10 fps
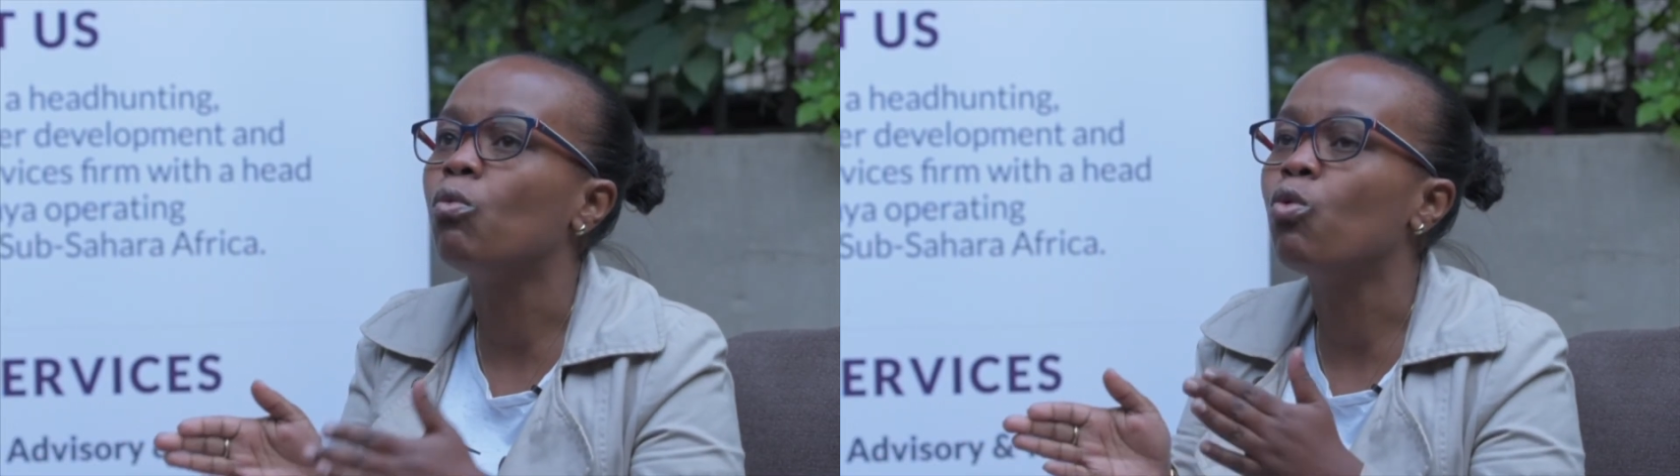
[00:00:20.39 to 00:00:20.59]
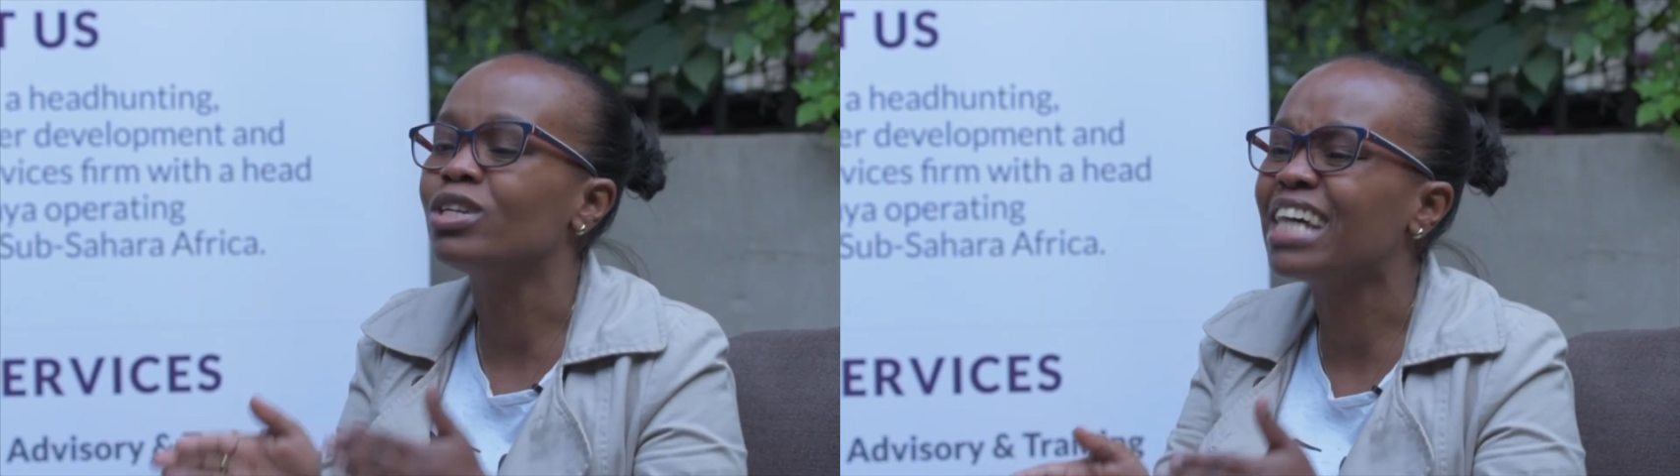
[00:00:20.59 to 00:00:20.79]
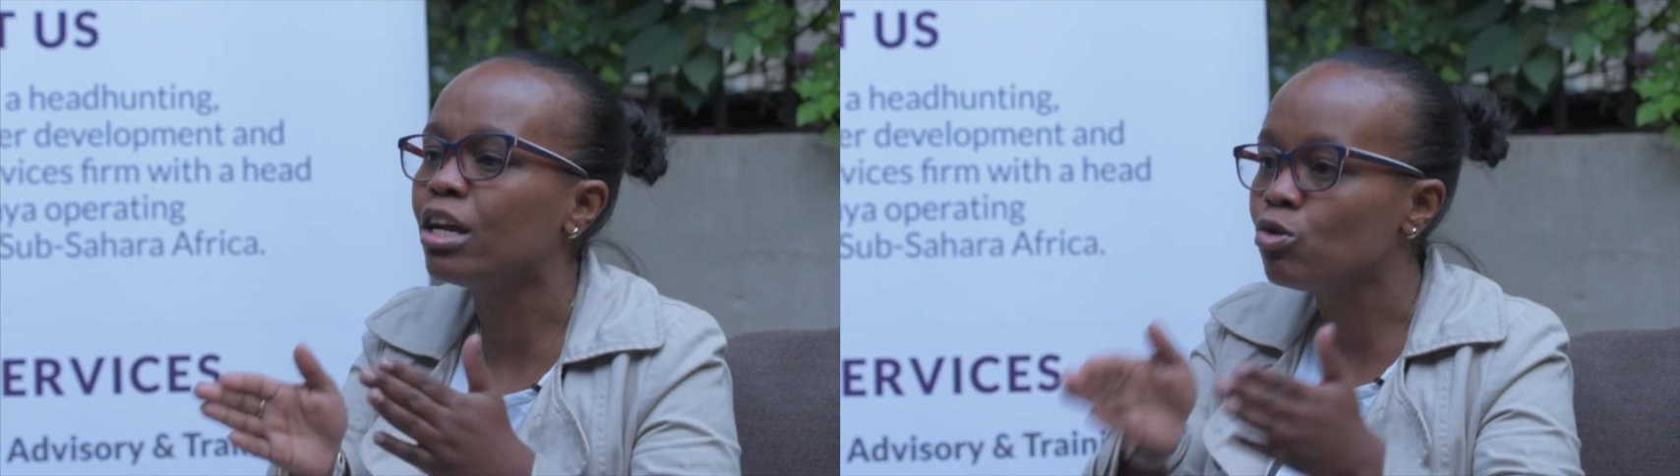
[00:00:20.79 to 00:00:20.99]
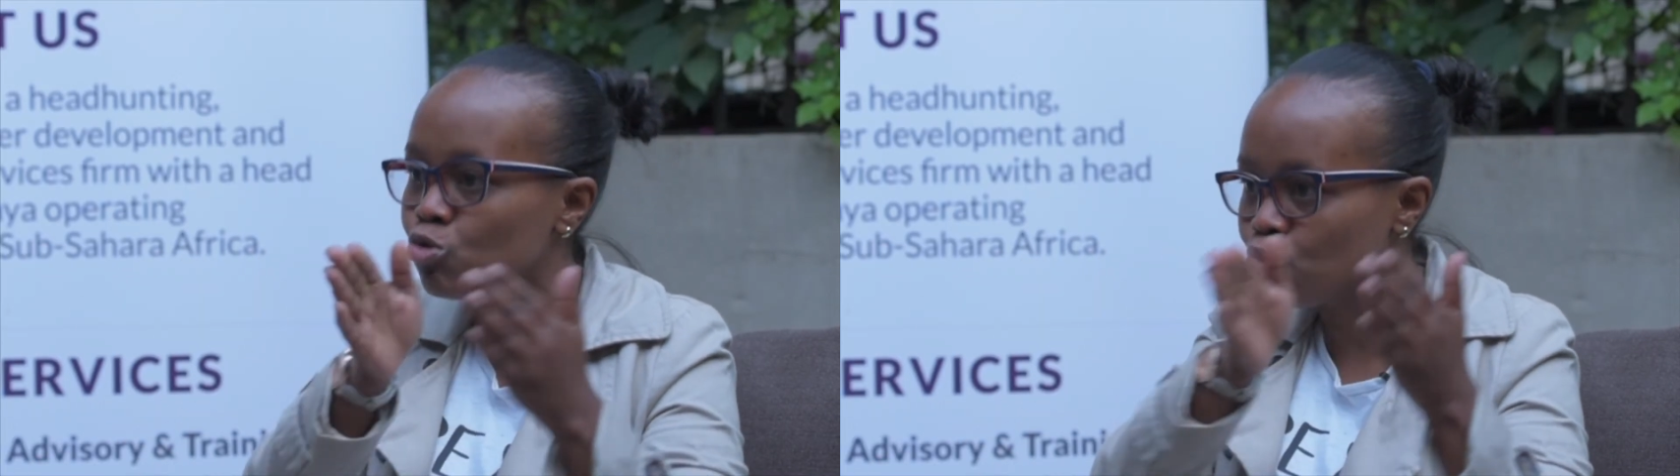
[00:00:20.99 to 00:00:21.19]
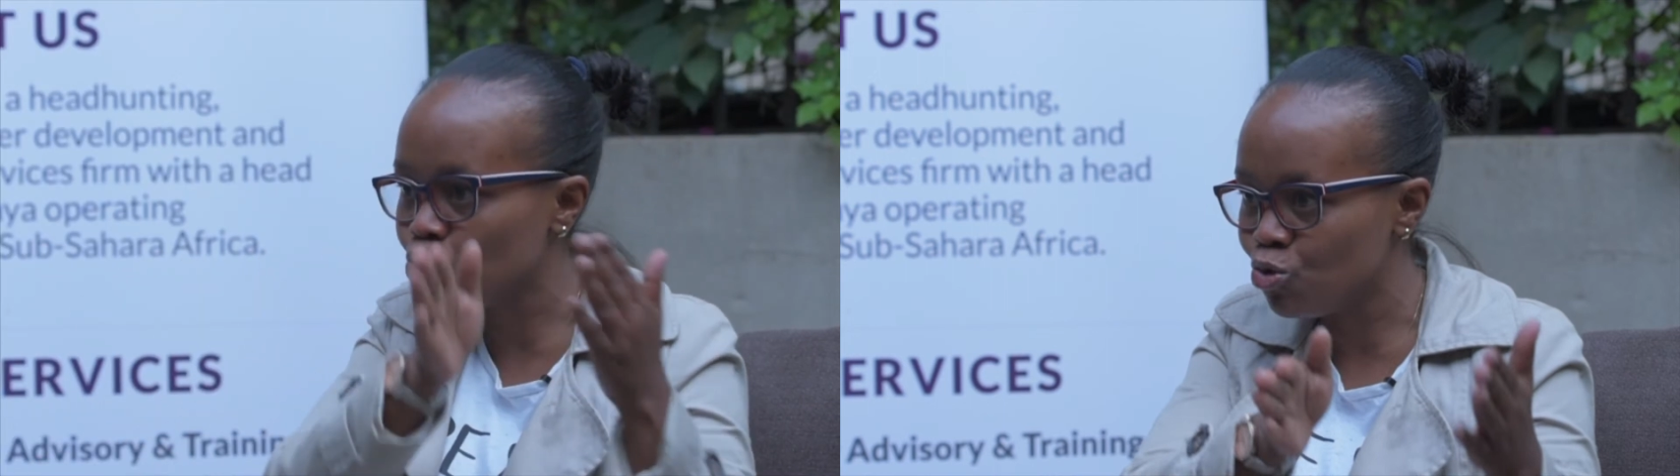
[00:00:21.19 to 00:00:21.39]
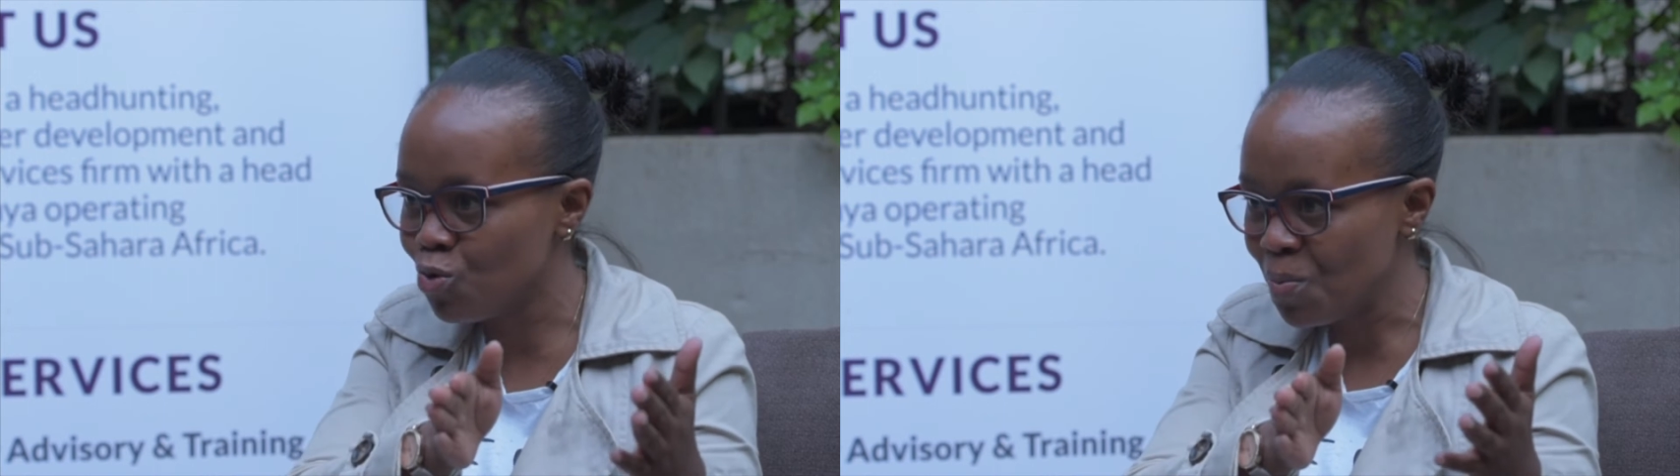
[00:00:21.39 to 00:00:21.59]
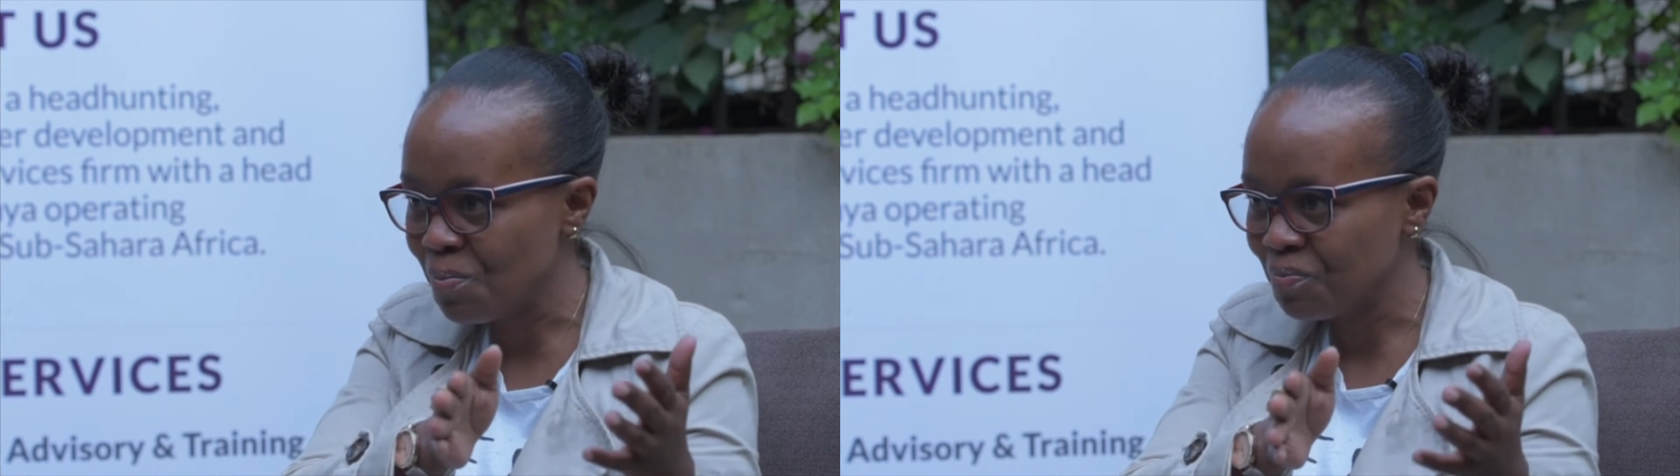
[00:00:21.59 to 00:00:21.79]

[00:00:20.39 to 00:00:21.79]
what I used to do.